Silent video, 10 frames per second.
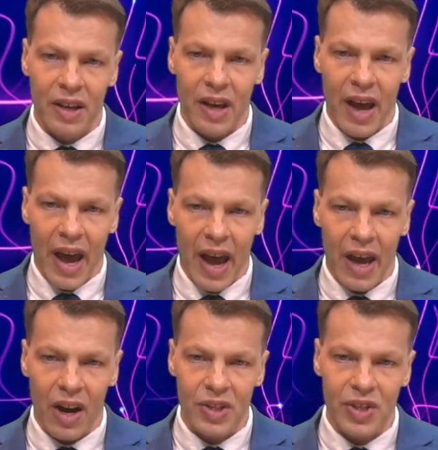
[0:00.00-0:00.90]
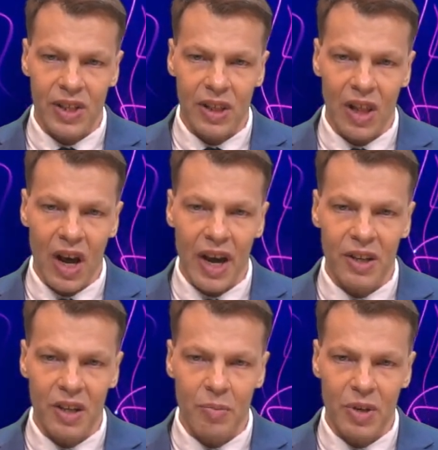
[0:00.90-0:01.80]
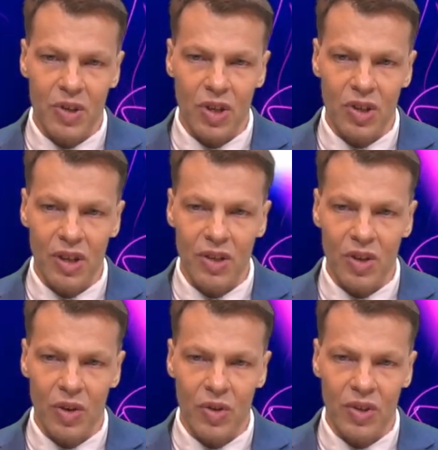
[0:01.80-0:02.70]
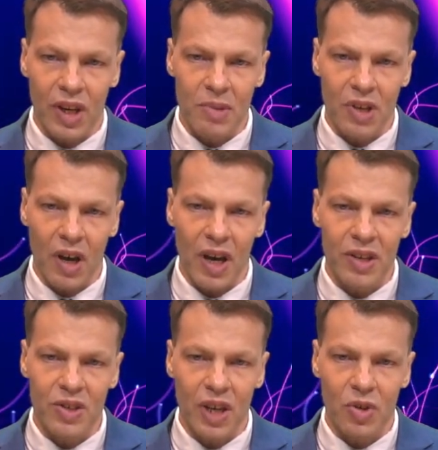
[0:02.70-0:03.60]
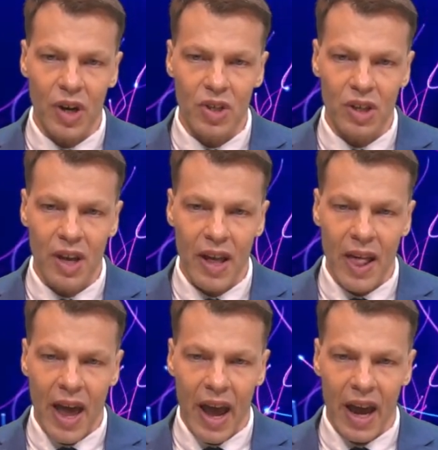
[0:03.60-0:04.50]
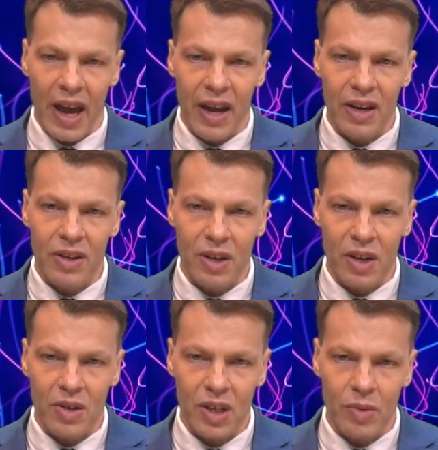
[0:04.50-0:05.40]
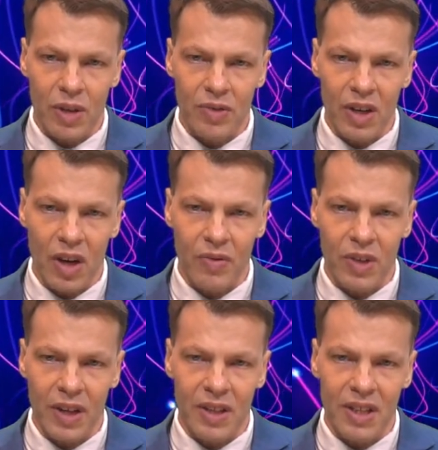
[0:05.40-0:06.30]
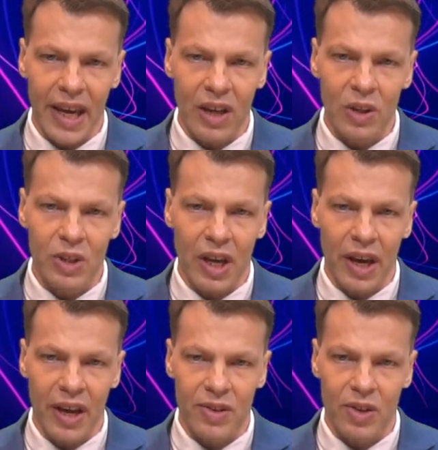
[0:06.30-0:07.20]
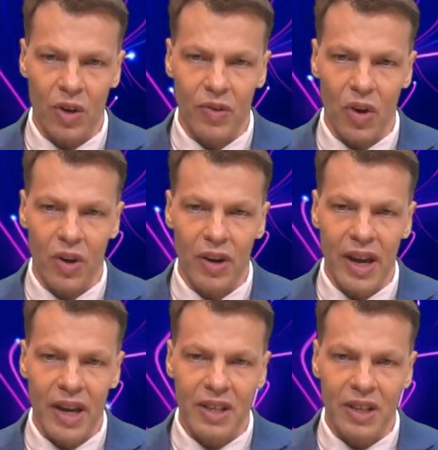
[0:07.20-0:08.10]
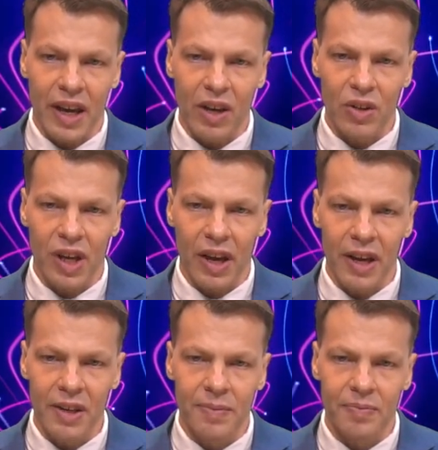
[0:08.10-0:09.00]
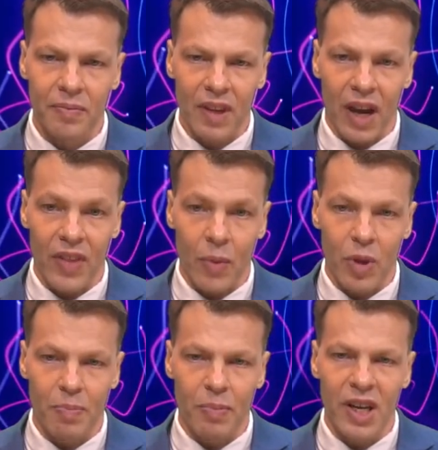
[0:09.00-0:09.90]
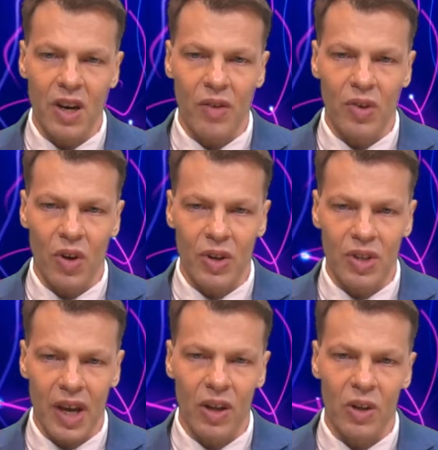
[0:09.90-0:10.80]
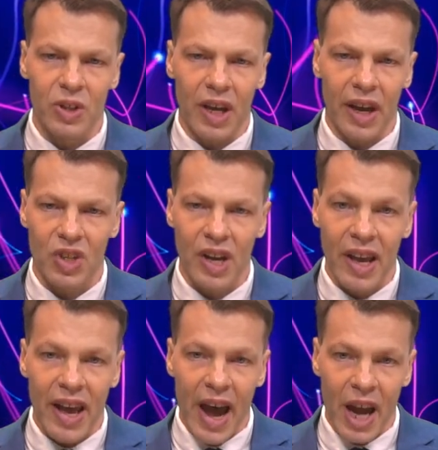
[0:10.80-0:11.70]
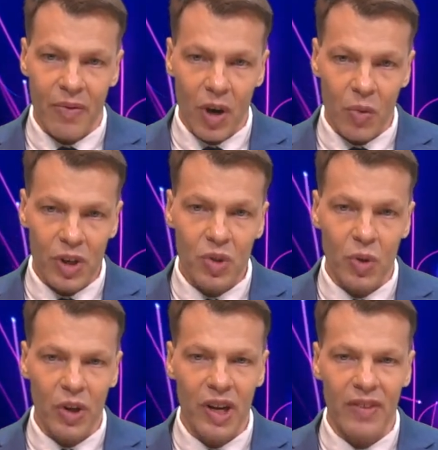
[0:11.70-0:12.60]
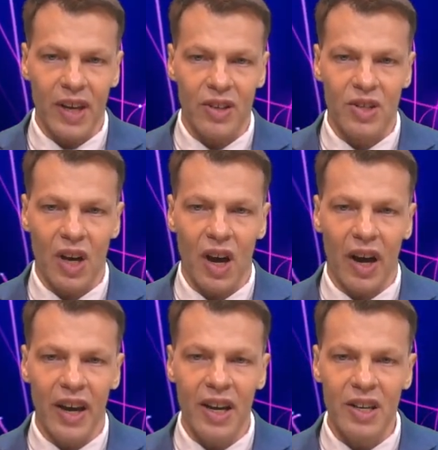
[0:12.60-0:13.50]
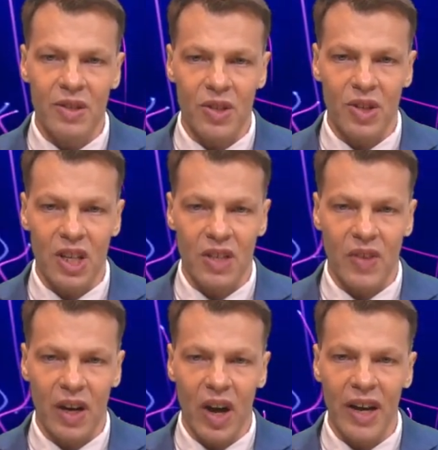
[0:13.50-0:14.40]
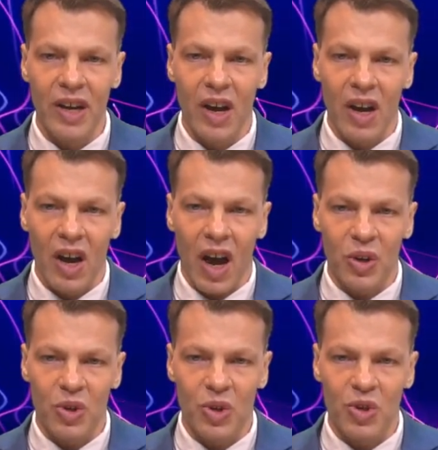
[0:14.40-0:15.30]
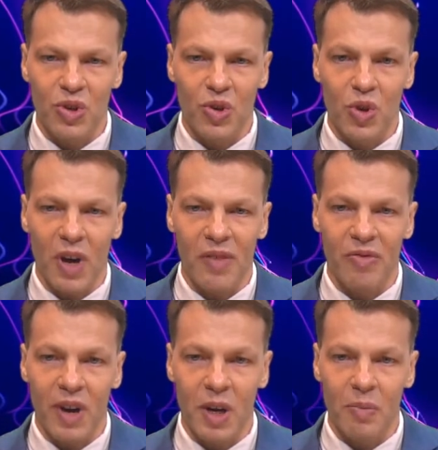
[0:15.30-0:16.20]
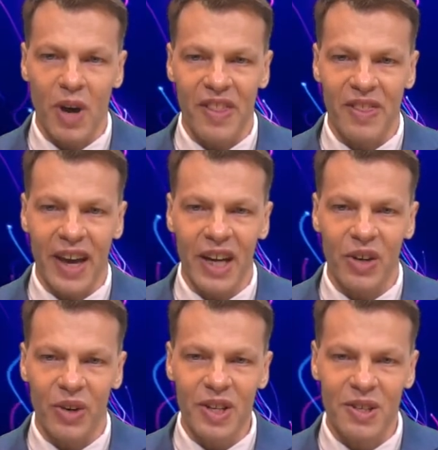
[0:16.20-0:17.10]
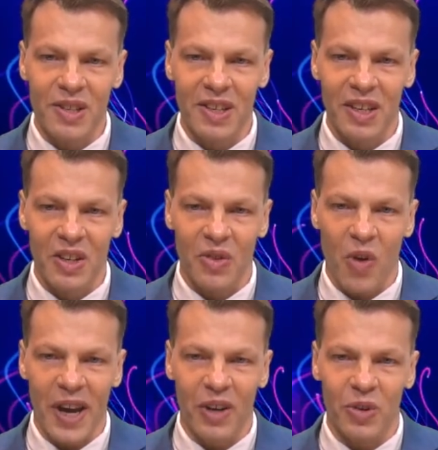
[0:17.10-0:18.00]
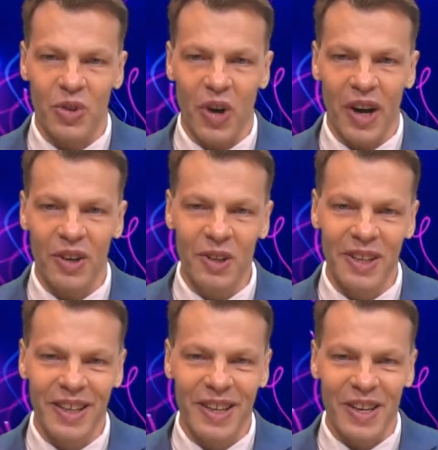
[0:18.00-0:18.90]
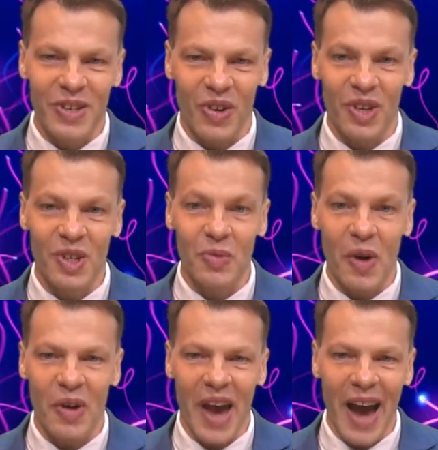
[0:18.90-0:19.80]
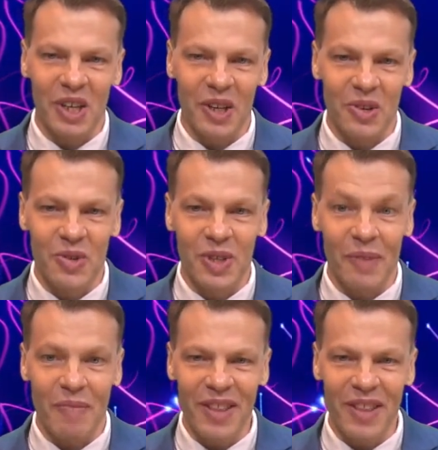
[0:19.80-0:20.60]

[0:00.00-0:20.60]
and I slide it in position, so same size, same direction, and can you see what I've done? I've done tail to head. So I've gone tail to head, and then with B I've gone tail to head. And if I wanted to work out that size, the size of that line, I could just use my friend Pythagoras, right angle triangle. So this is where we actually use some math,